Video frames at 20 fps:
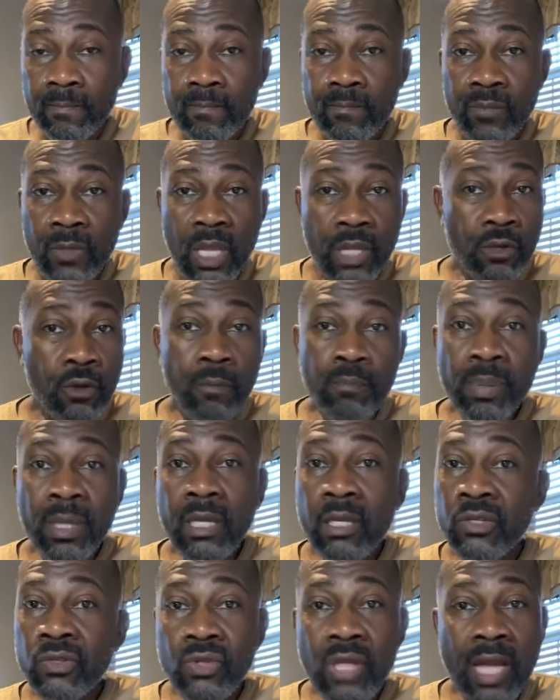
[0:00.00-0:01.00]
And your pillow
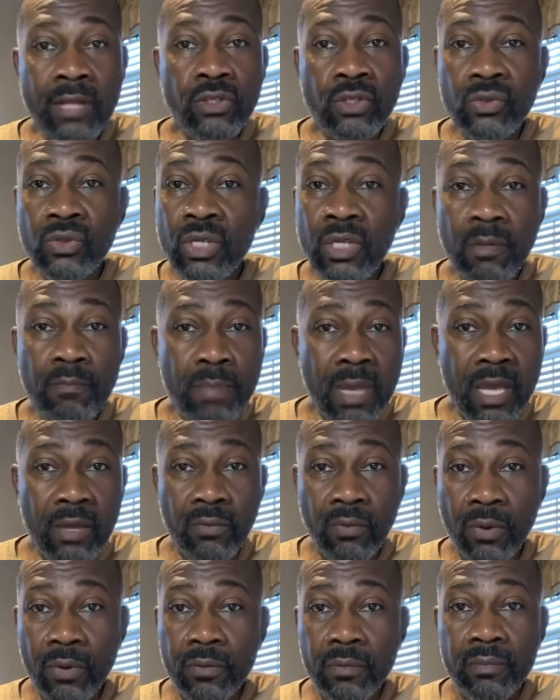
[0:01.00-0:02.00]
is not just in a
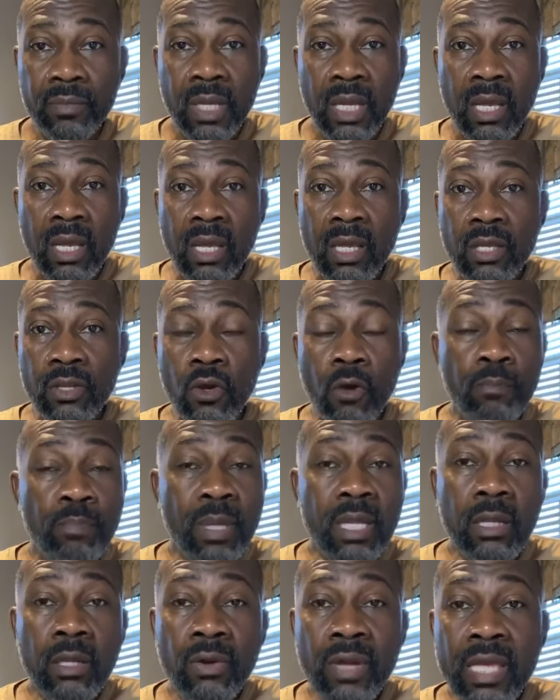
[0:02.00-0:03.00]
bedroom. Your
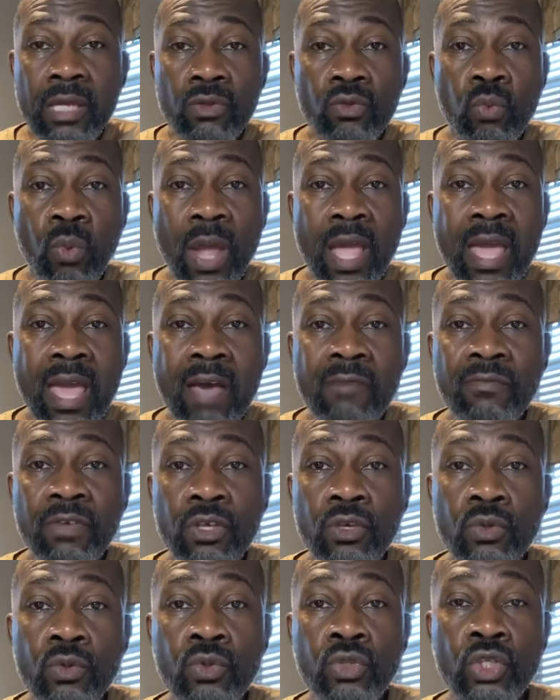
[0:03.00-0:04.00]
pillow is wherever
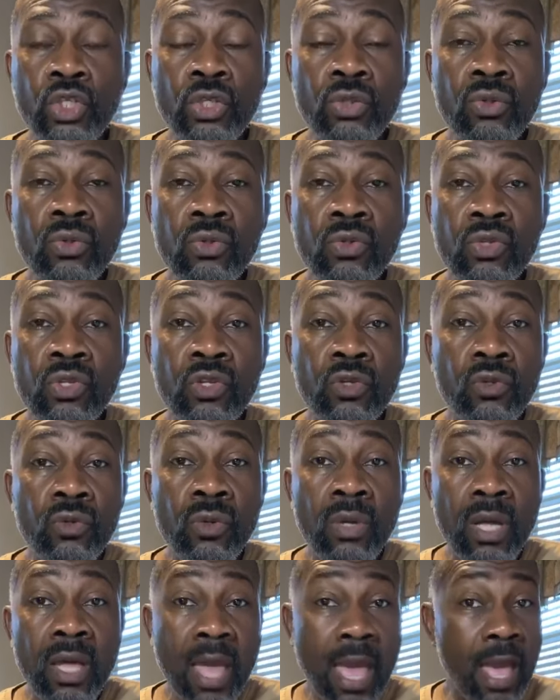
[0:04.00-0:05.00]
you choose to
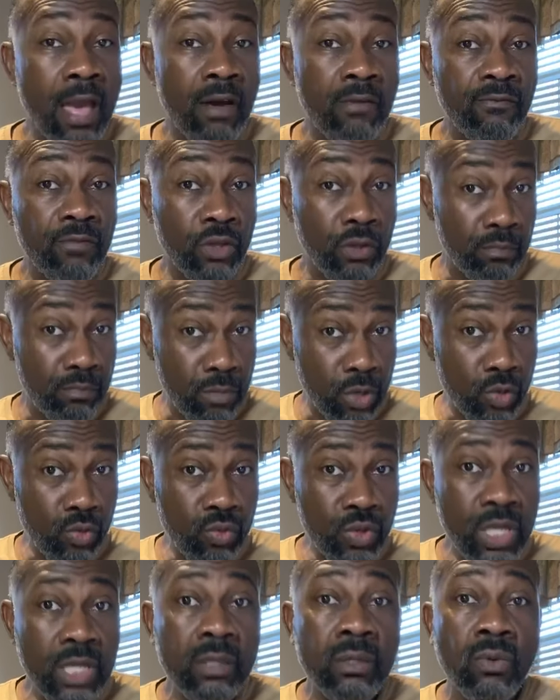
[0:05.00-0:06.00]
have
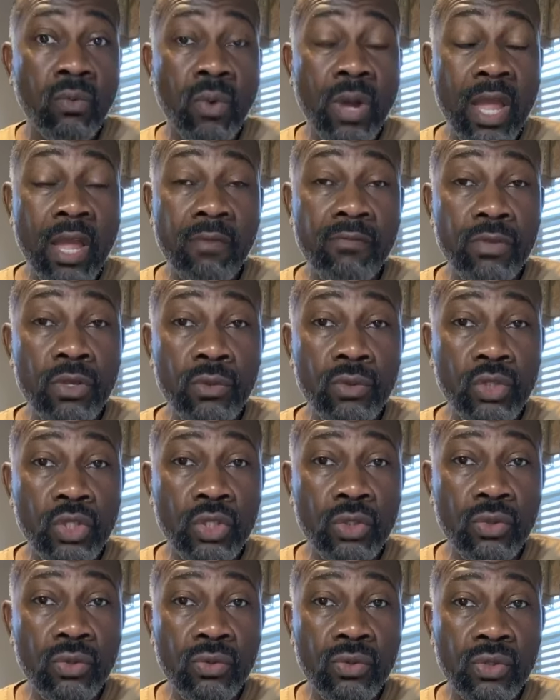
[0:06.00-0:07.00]
communion, wherever you
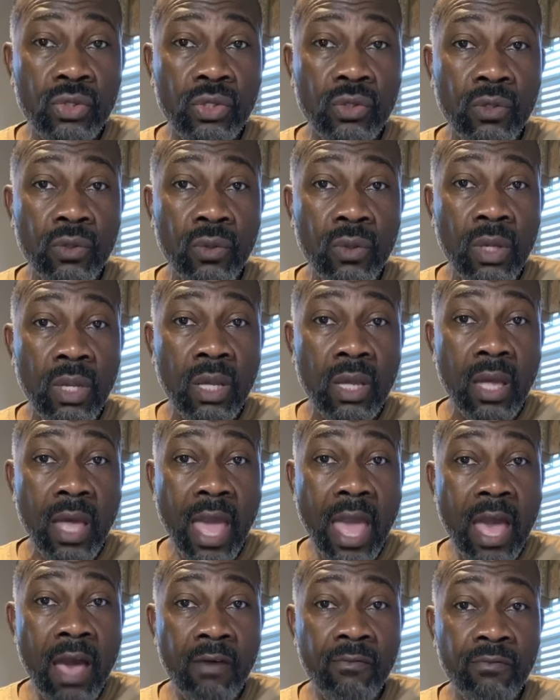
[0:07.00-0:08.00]
choose to
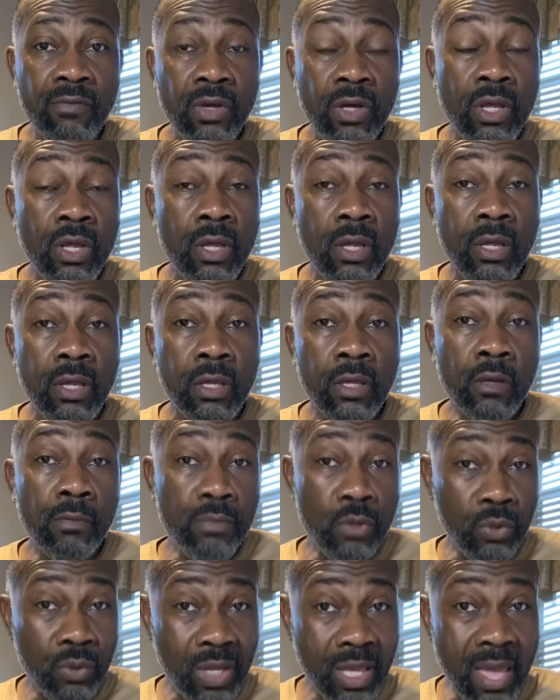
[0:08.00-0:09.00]
have
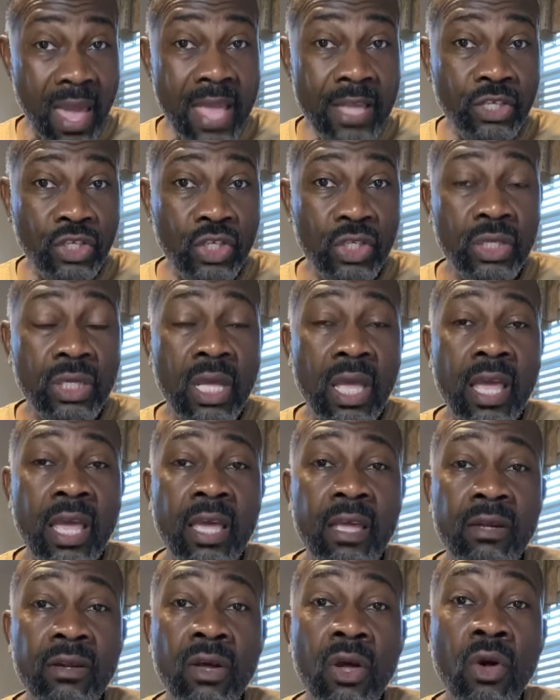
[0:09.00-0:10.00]
communication,
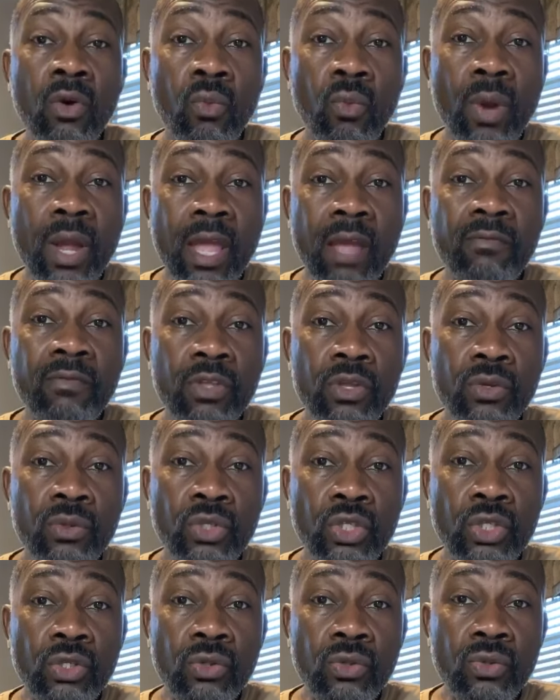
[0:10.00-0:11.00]
and wherever you
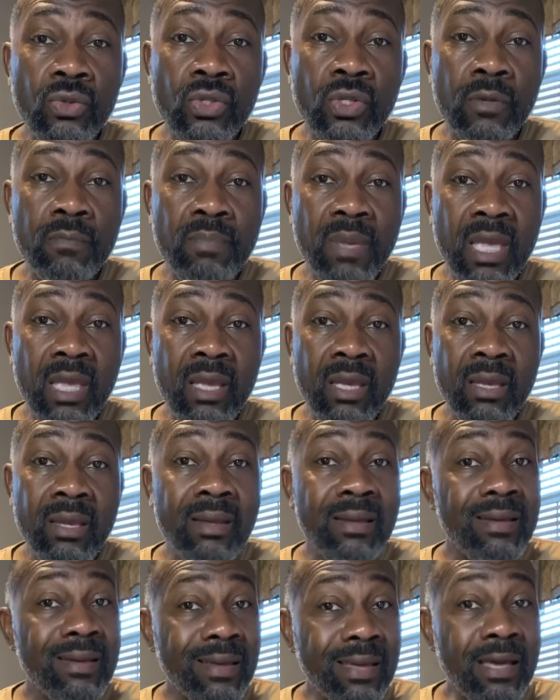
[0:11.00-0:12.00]
choose to be
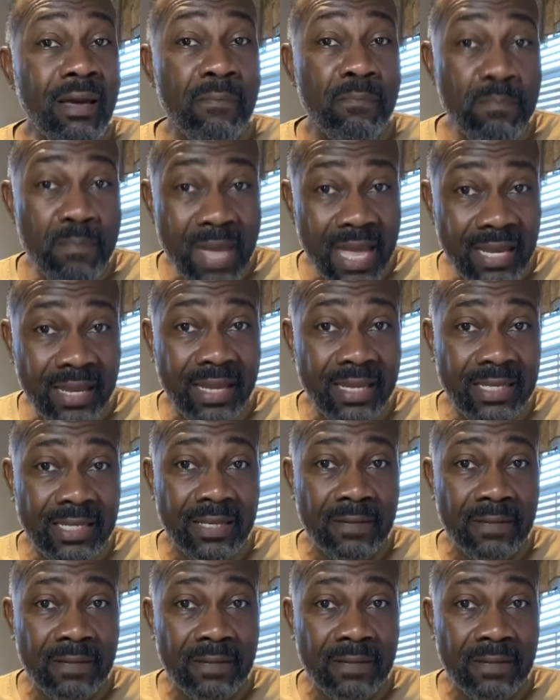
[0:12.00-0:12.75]
committed.